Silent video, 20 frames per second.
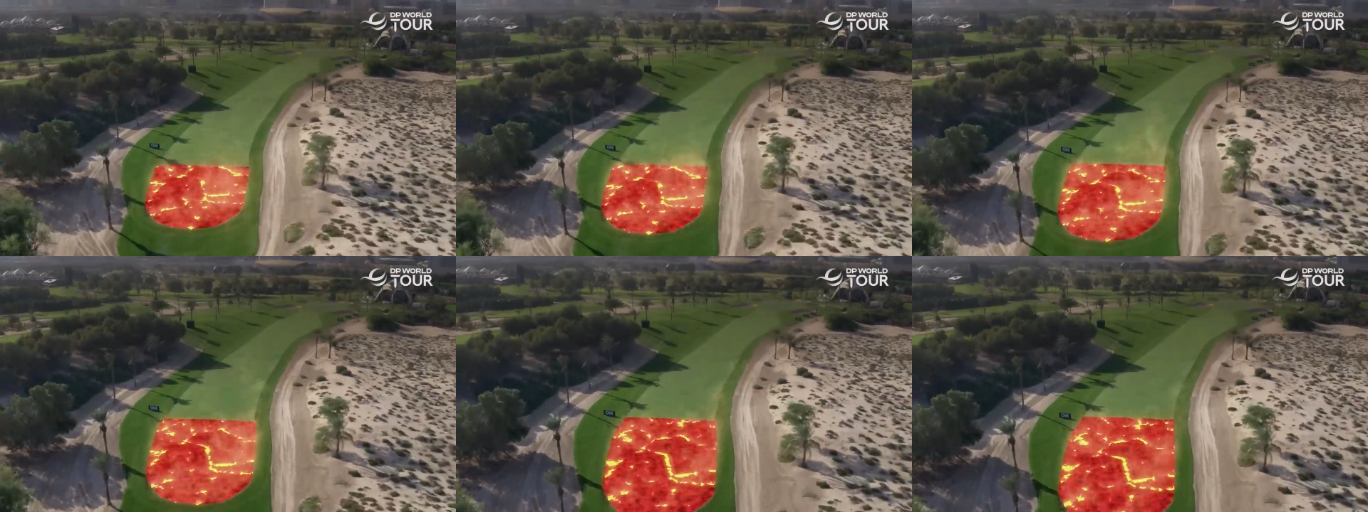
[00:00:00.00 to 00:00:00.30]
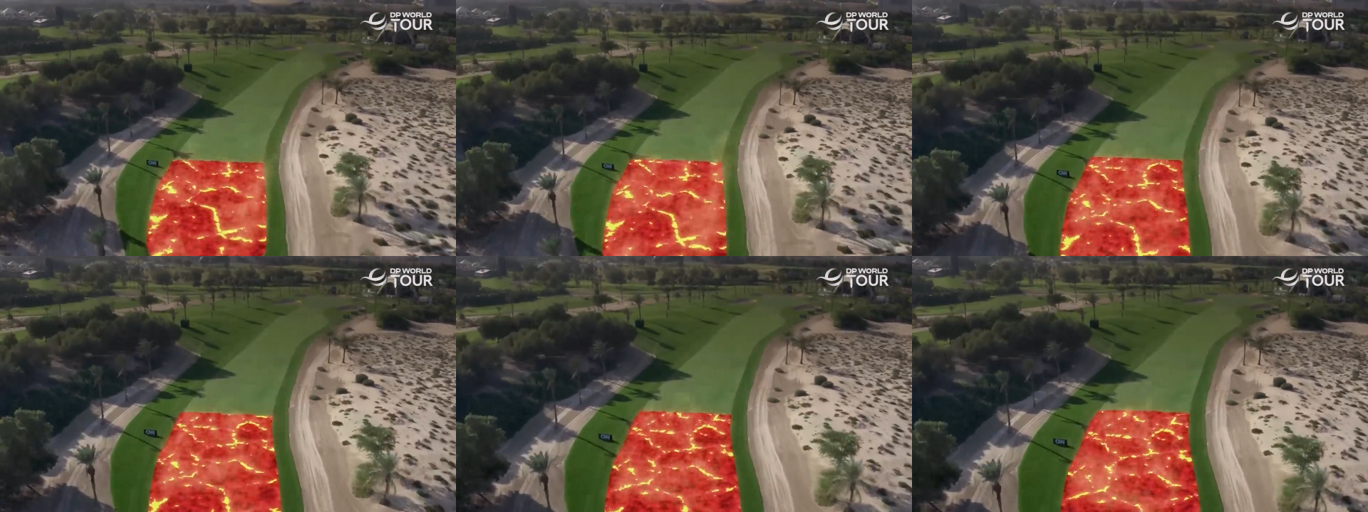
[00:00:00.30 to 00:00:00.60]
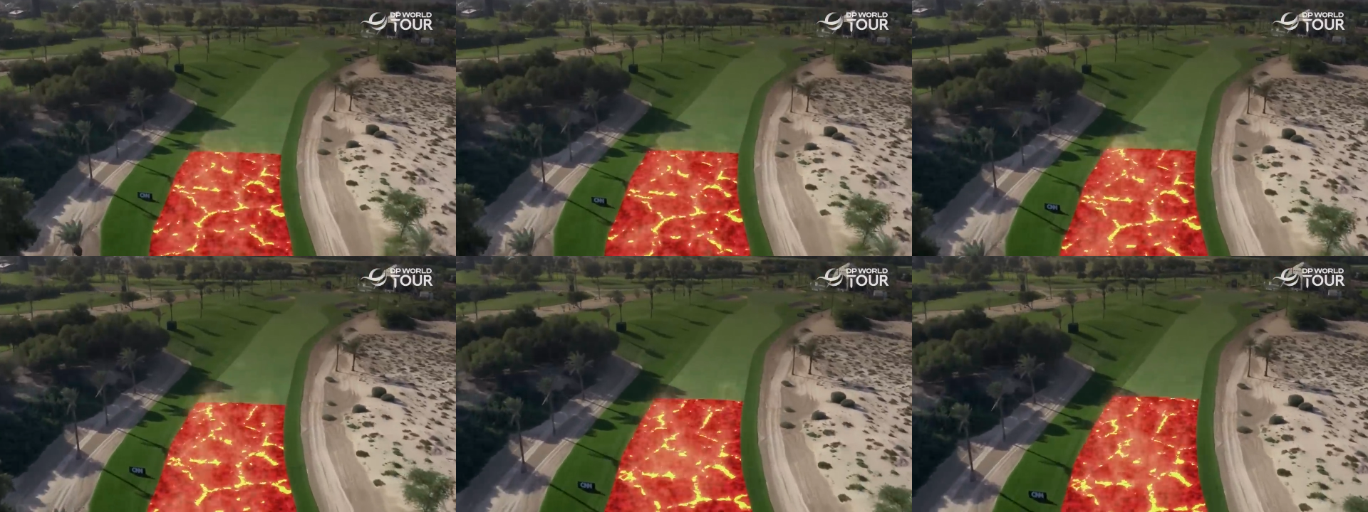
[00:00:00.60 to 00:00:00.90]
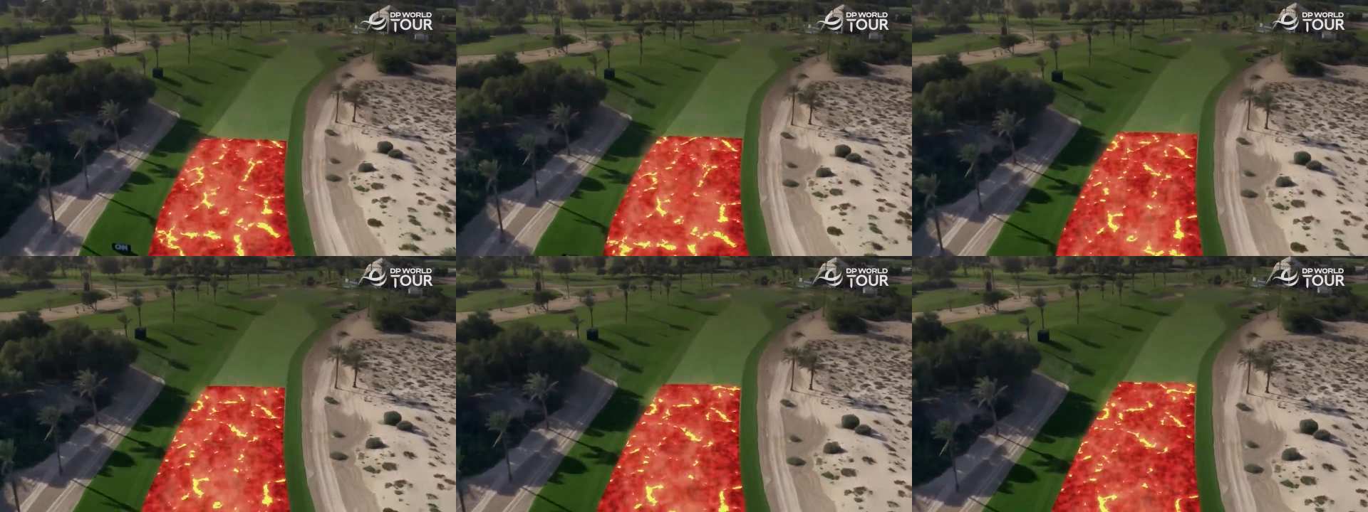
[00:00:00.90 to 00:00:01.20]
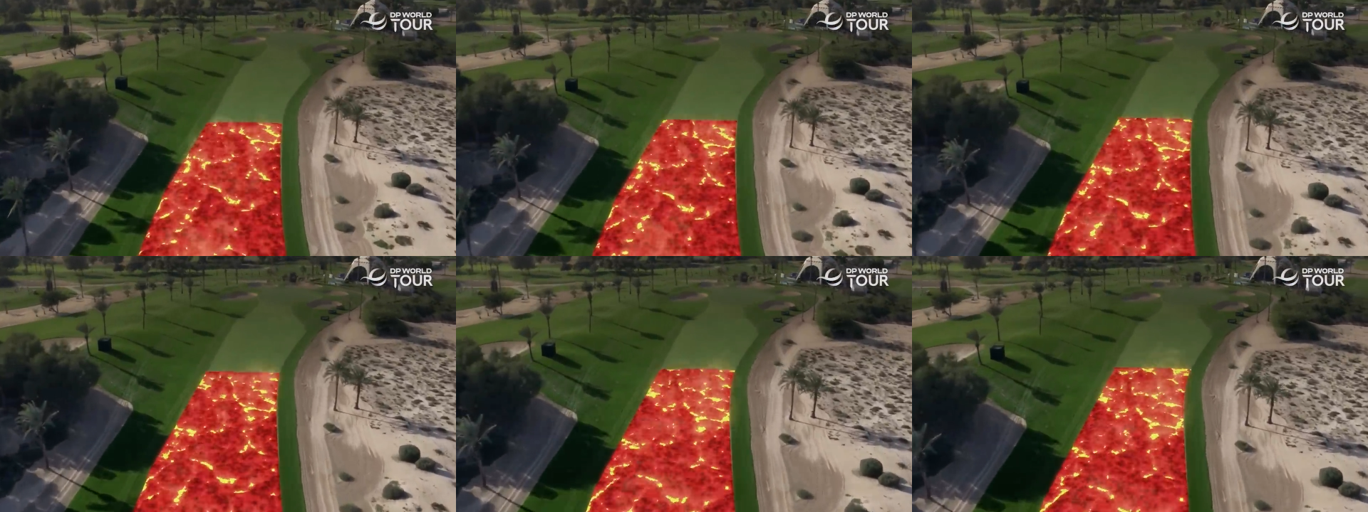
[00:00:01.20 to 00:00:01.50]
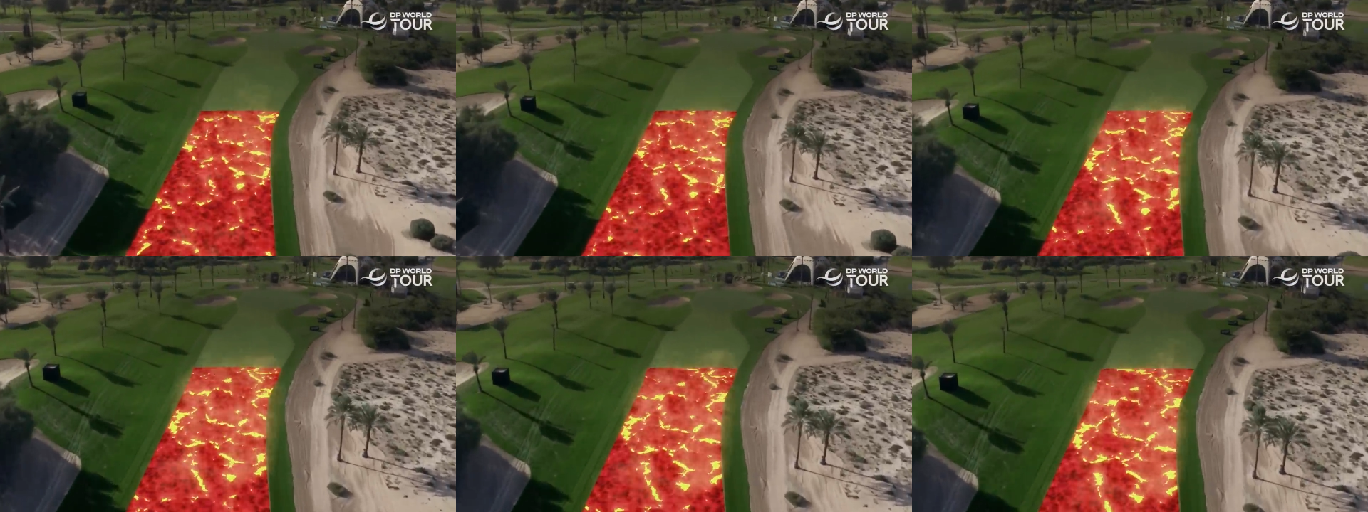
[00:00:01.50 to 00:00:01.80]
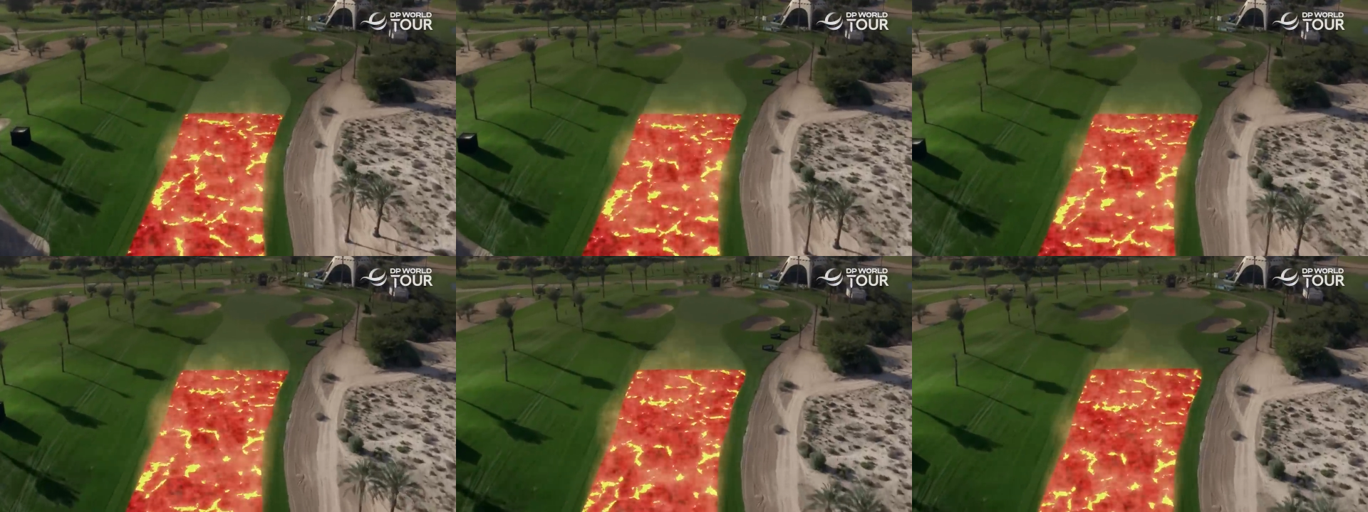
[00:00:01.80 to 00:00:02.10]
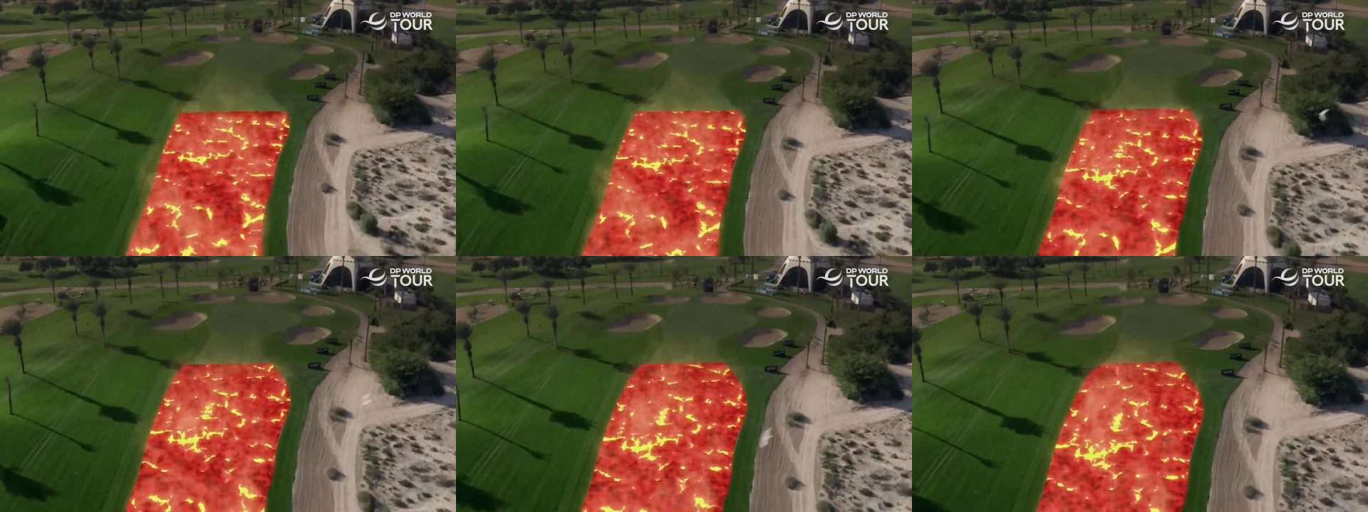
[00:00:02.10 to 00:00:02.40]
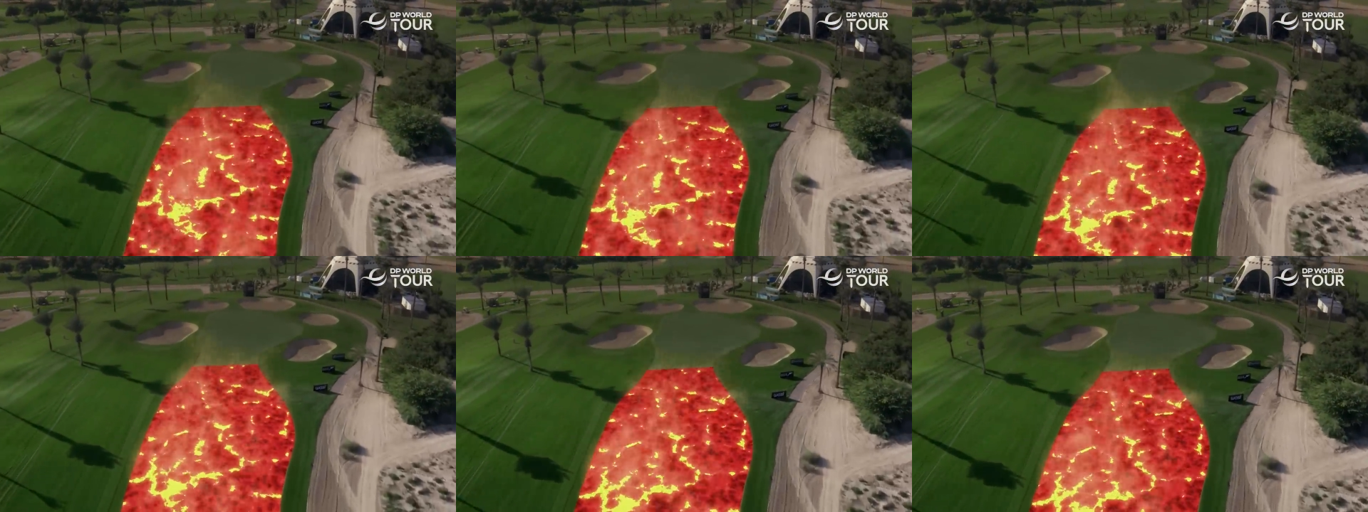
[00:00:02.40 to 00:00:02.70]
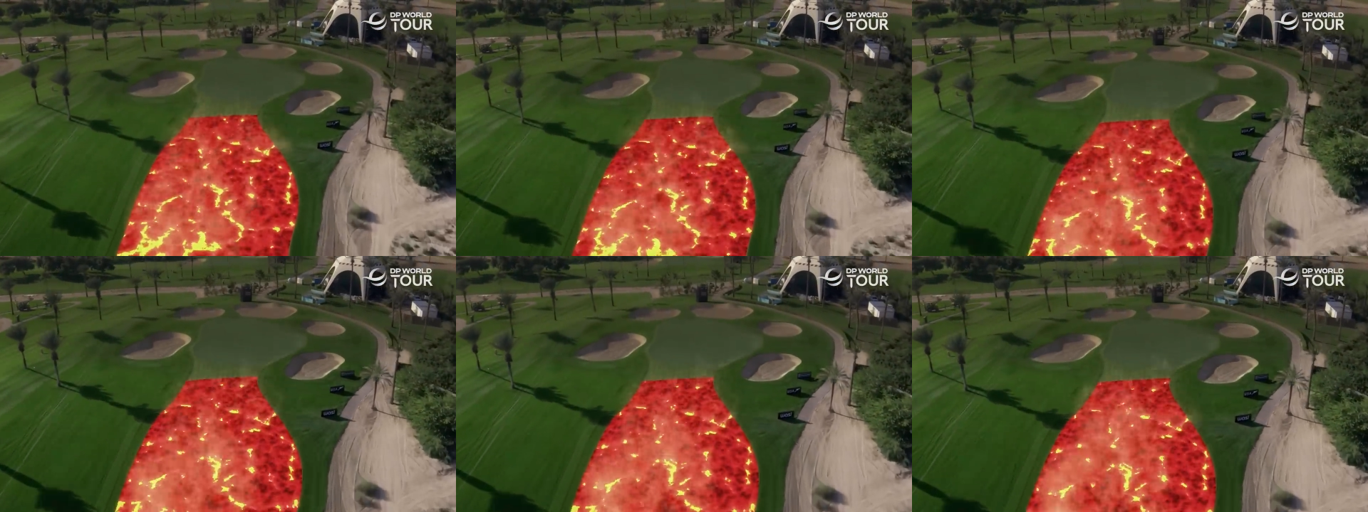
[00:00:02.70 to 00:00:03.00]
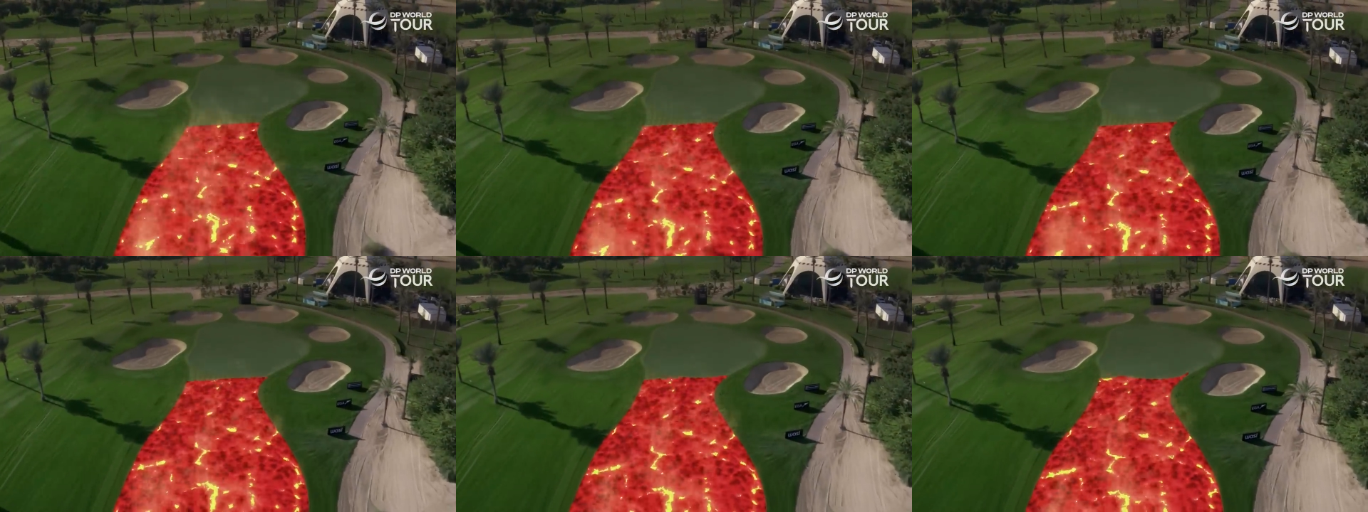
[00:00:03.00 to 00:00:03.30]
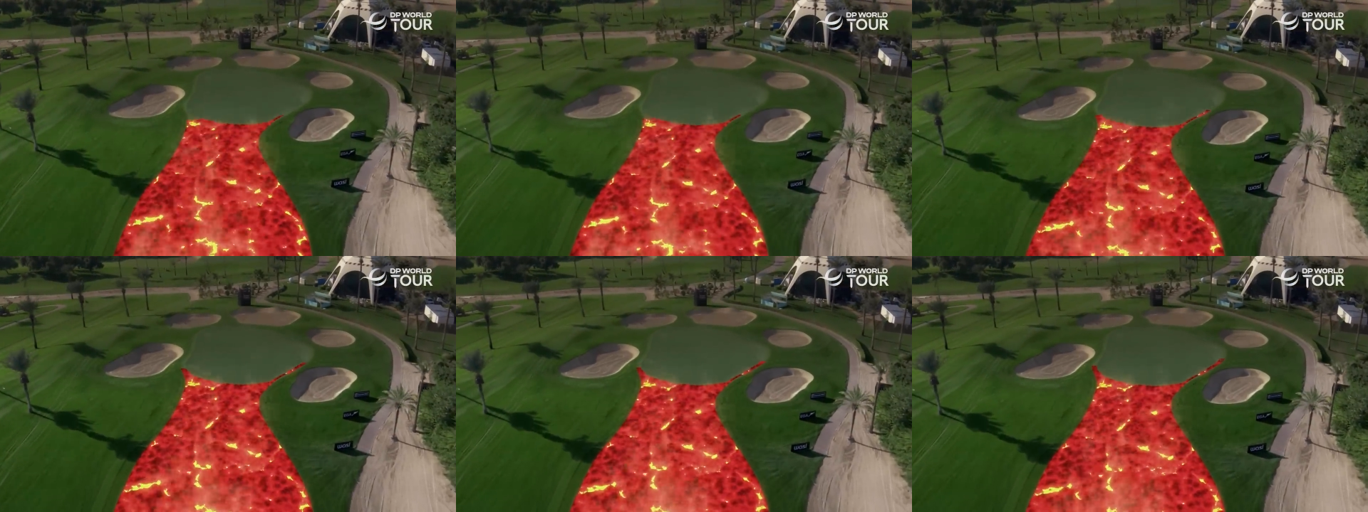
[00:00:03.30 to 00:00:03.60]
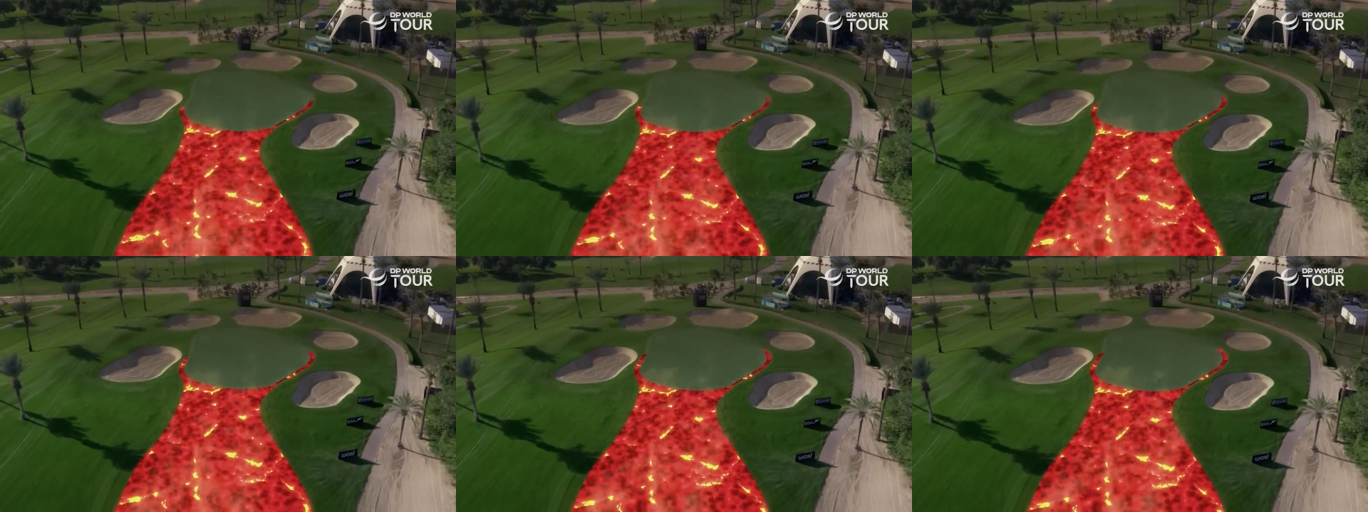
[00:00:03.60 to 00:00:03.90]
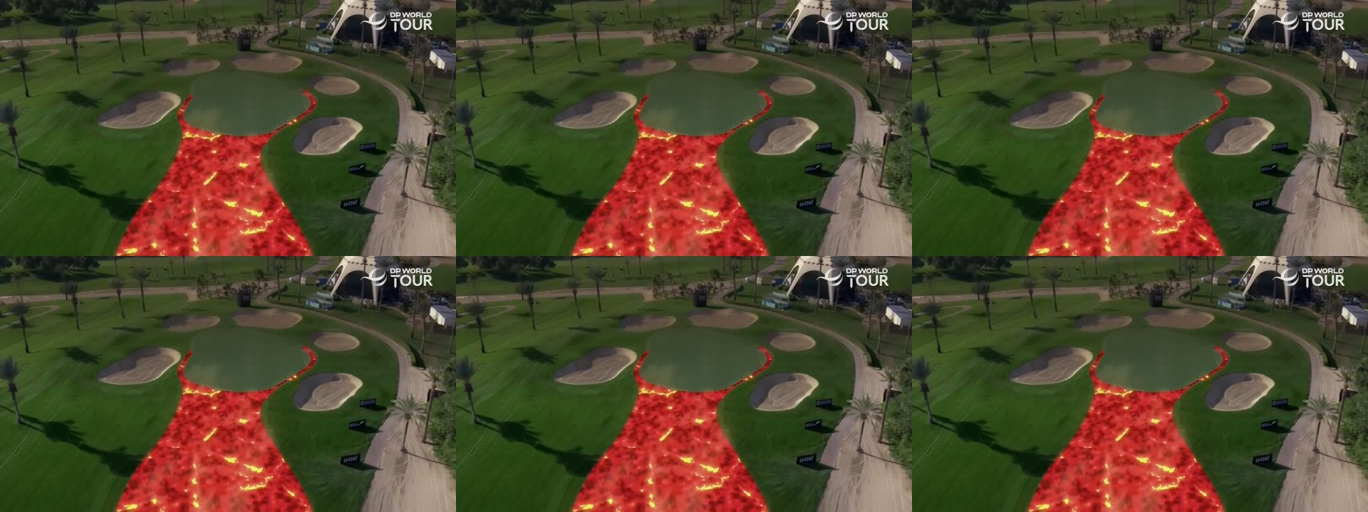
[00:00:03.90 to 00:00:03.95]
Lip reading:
No face is visible, so there are no lips to read.